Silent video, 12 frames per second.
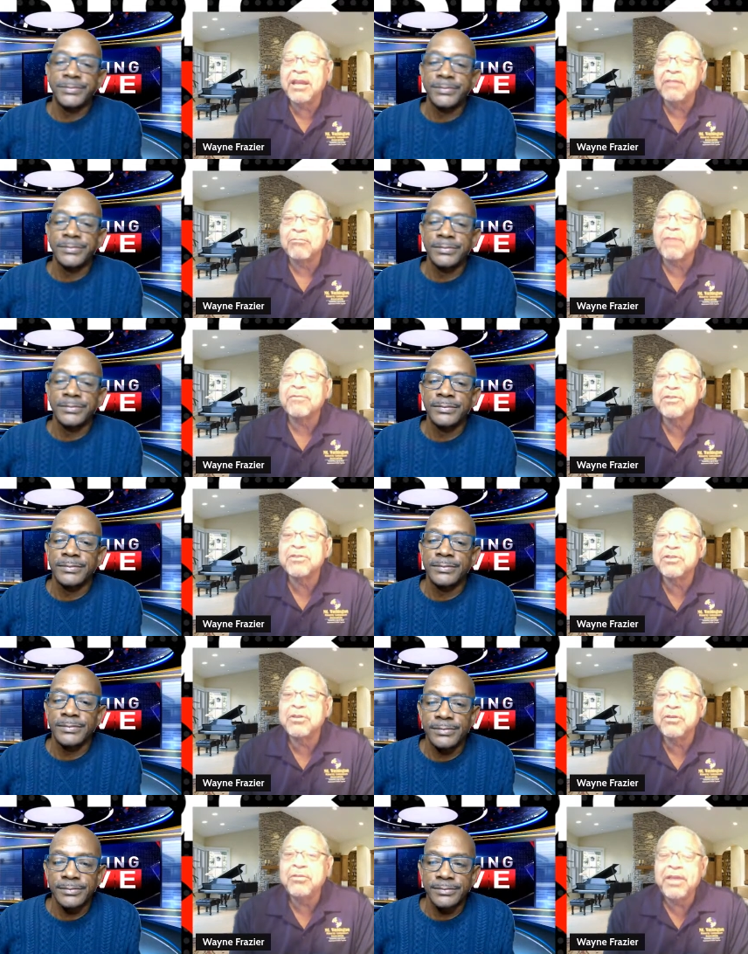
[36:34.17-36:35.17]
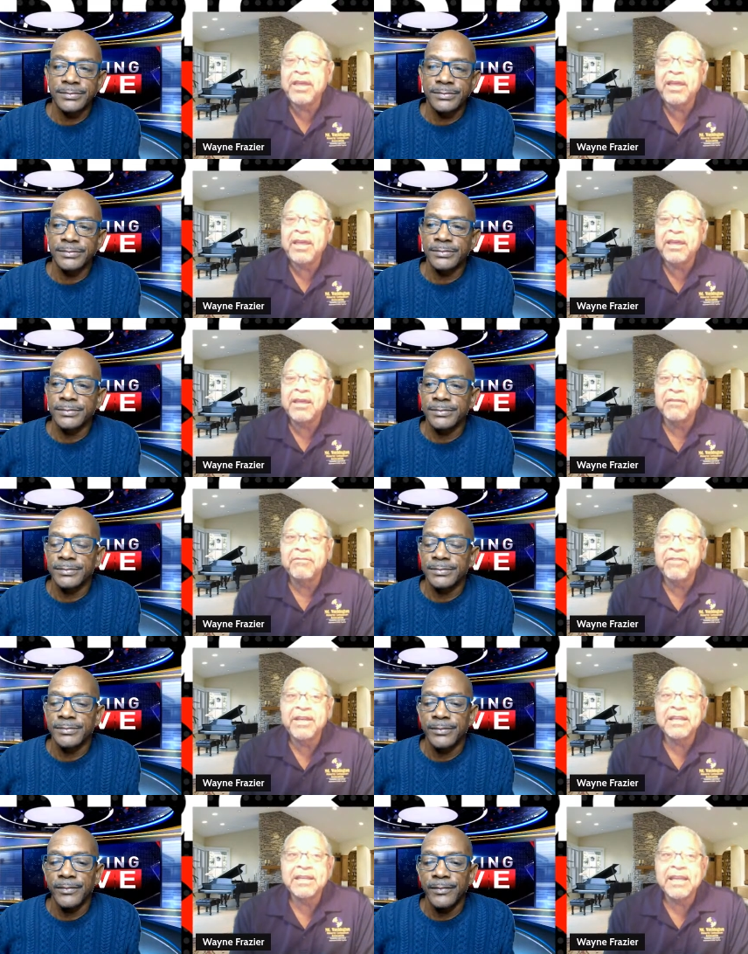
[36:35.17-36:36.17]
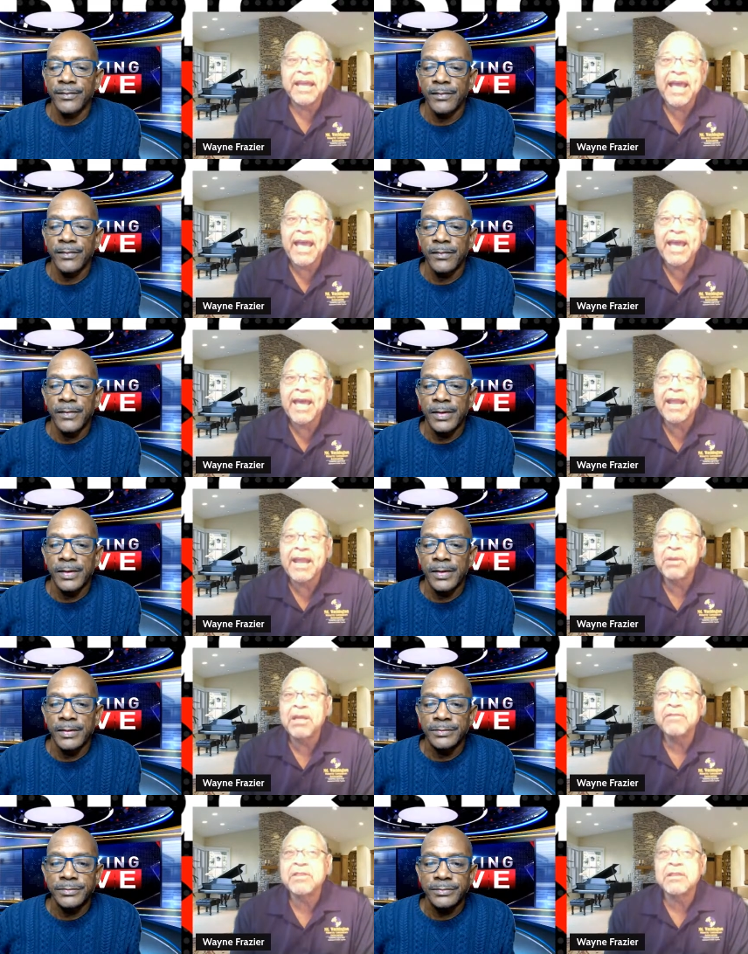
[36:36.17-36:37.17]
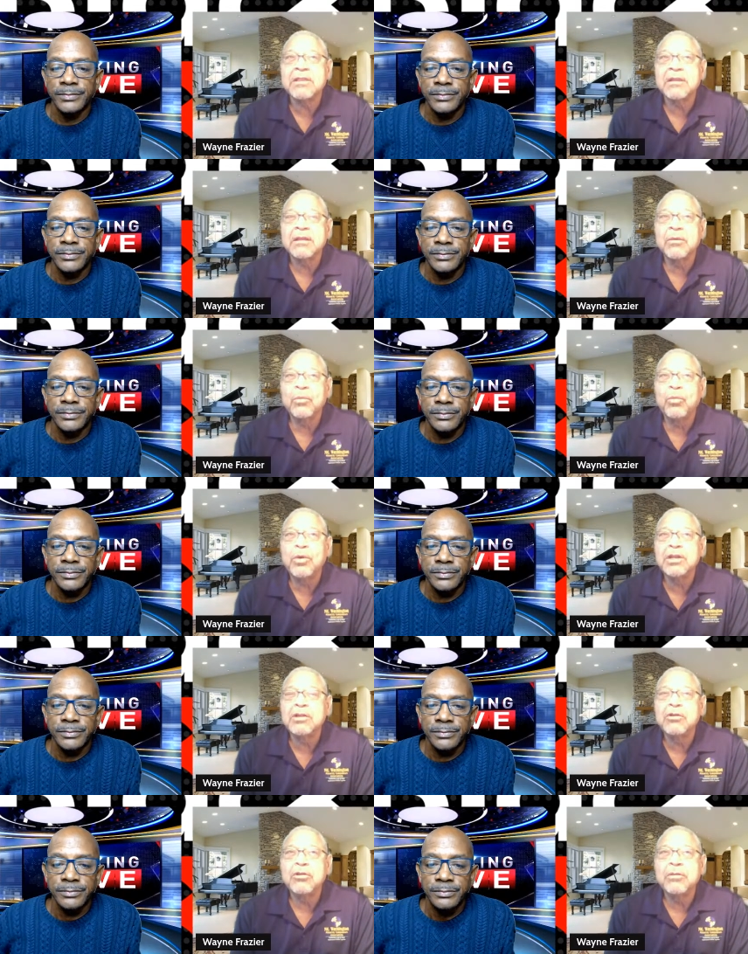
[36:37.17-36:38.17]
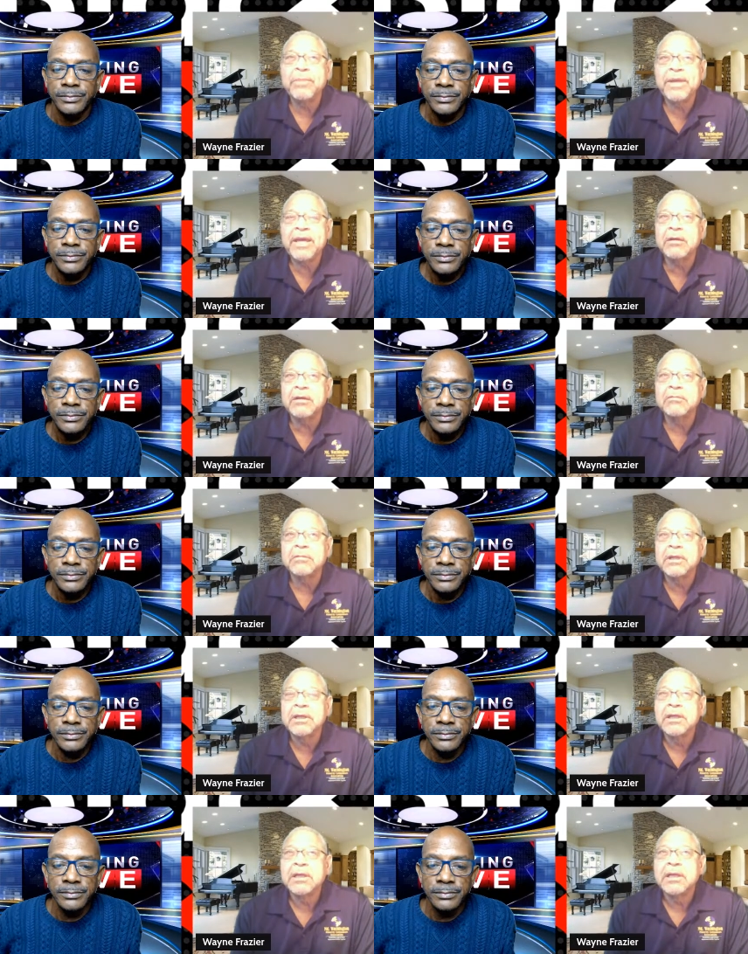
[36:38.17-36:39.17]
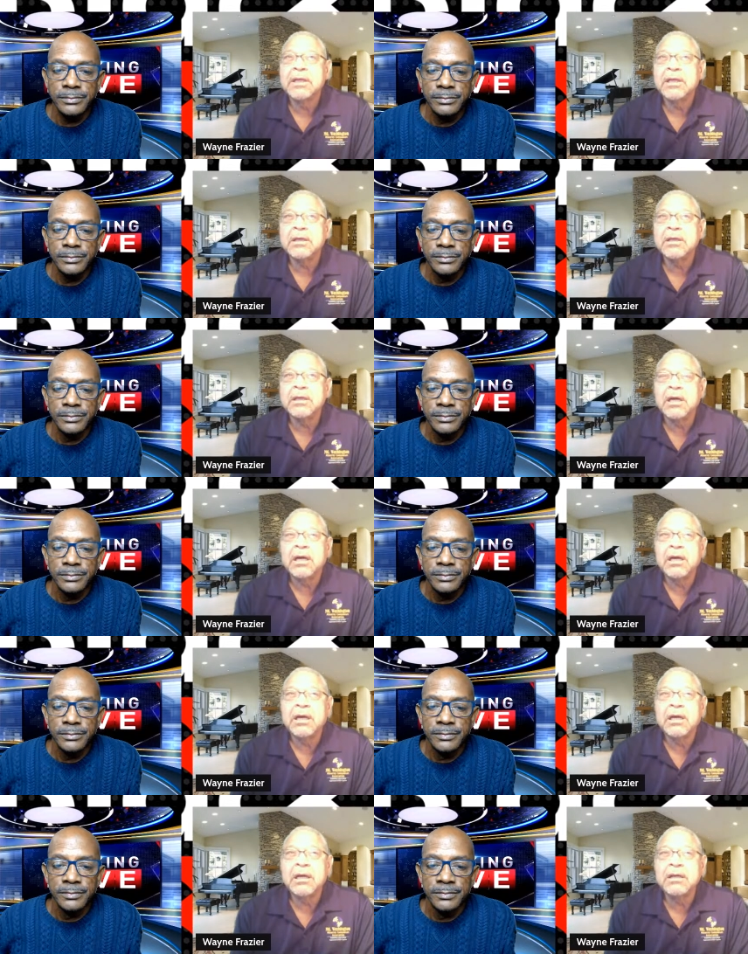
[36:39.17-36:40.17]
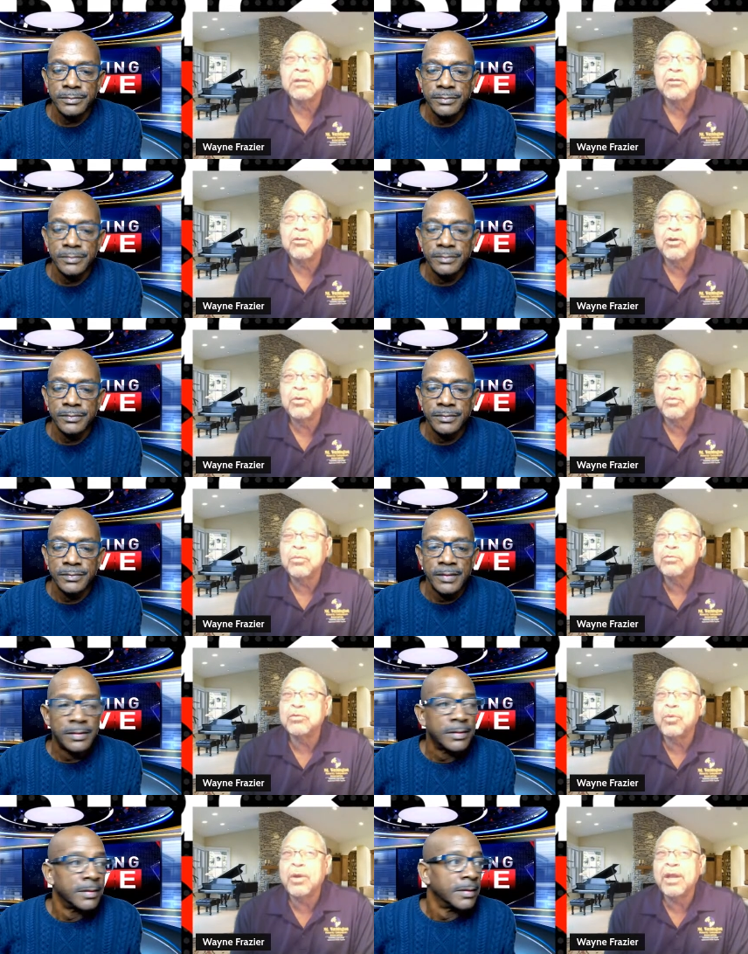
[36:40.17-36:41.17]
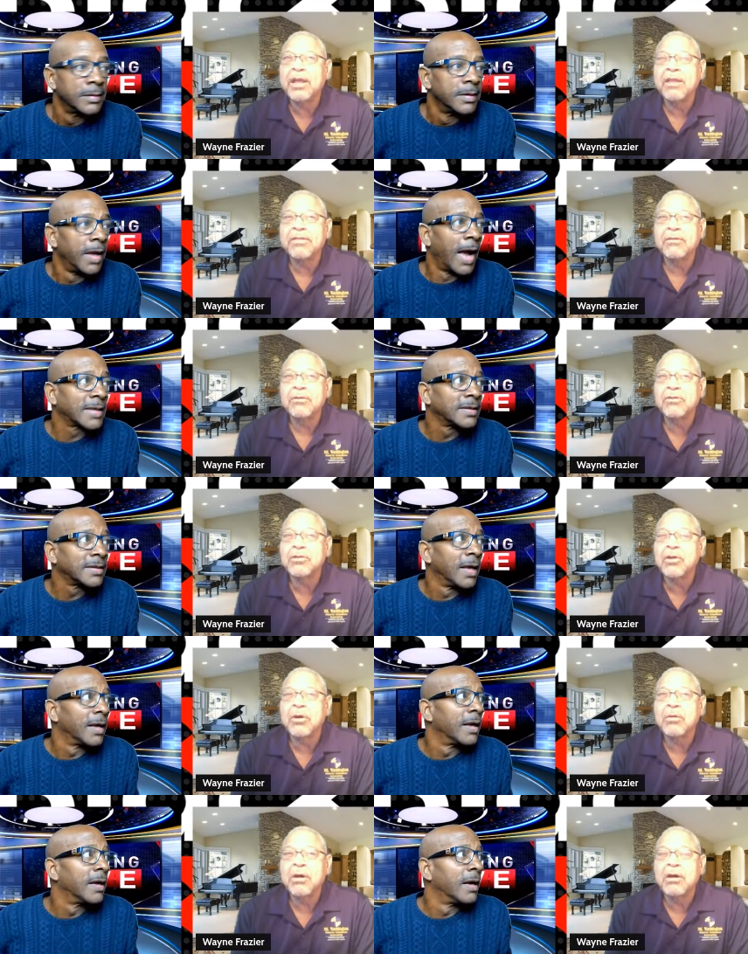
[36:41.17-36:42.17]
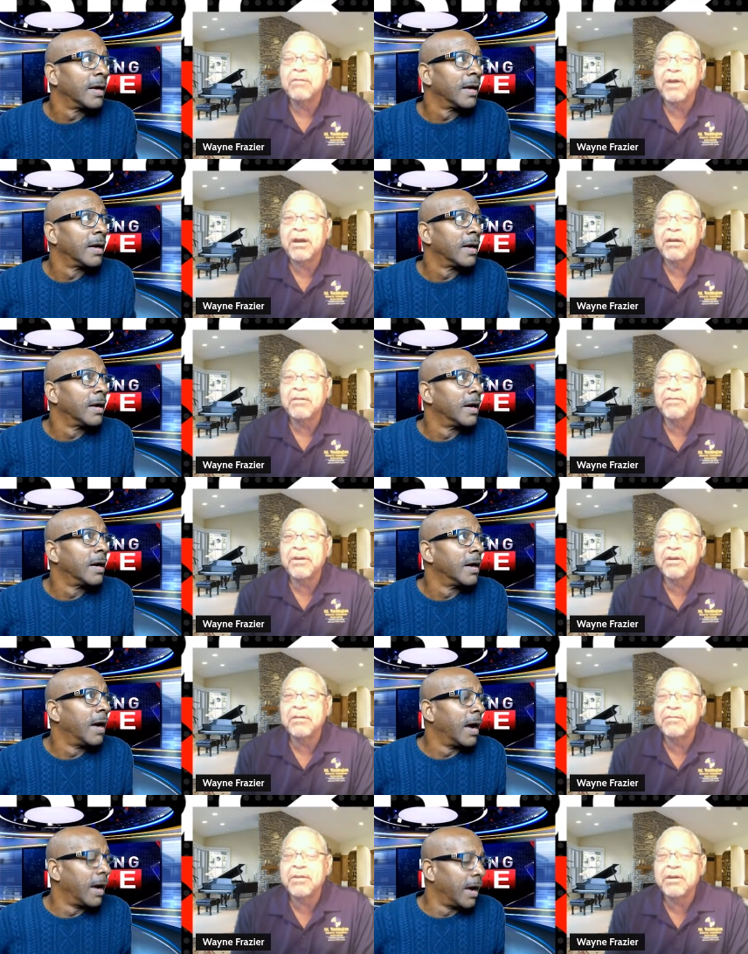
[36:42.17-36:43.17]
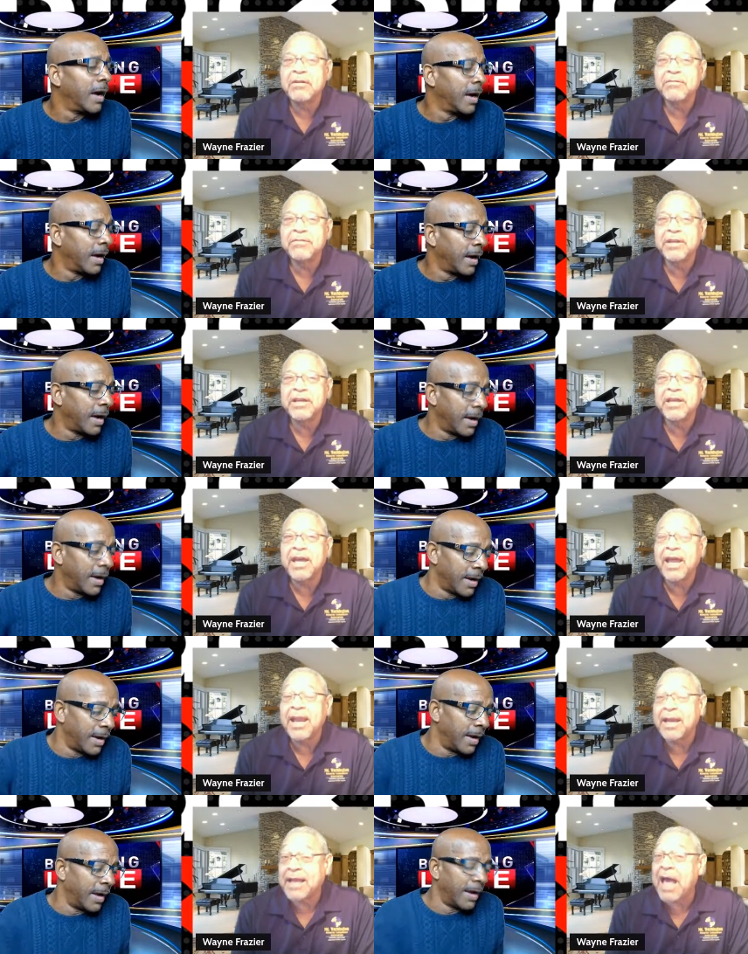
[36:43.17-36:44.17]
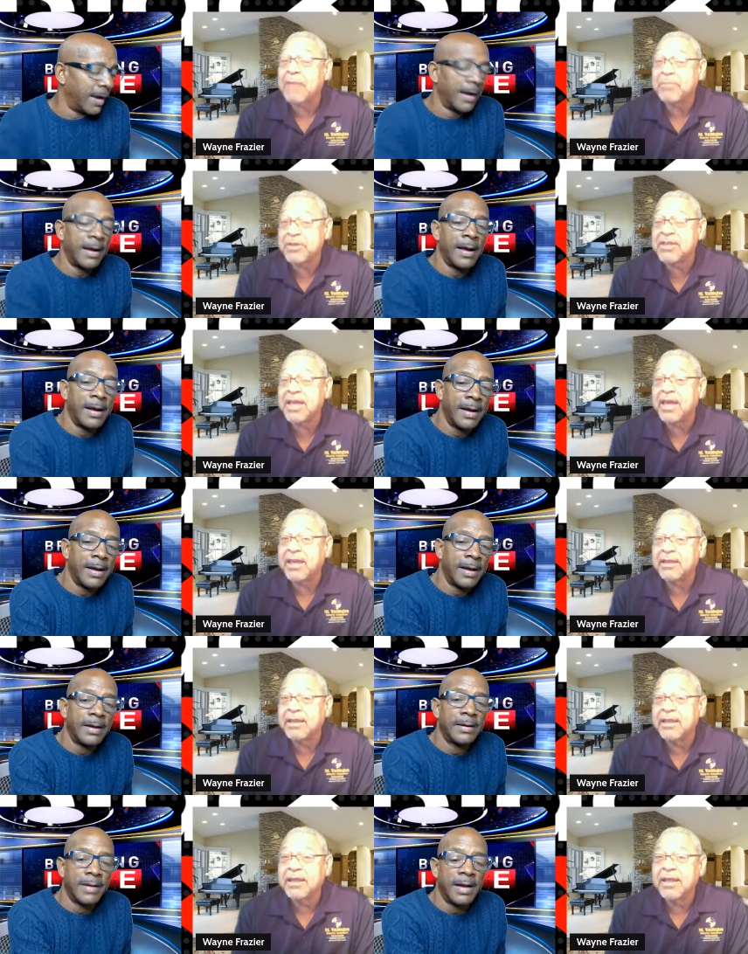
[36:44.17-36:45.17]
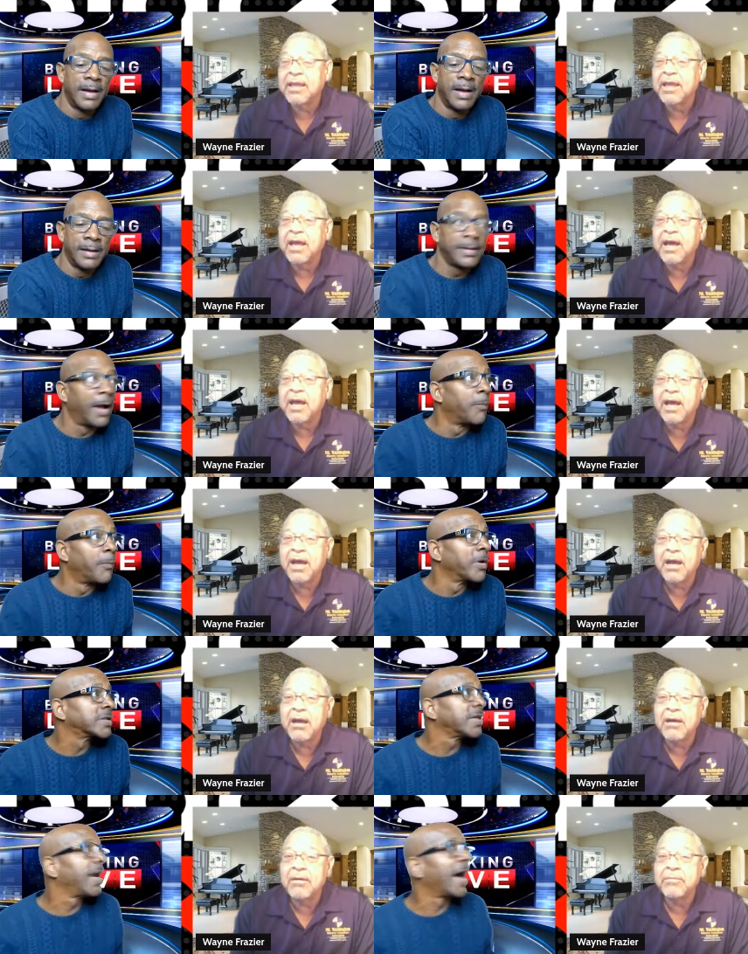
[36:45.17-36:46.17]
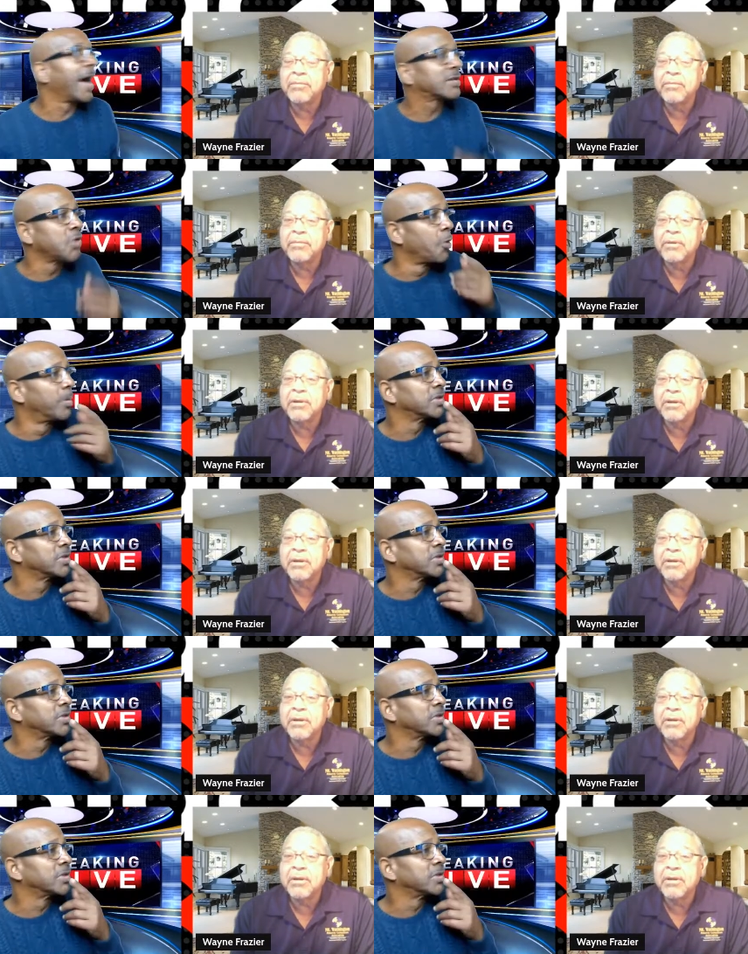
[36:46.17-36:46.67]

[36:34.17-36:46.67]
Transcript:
Speaker 1: in reference to the event that they had, I believe it's one going to be held, uh, don't know, 20th or so of, of, of, of at, at Coppin State. Yeah, I want to say um, October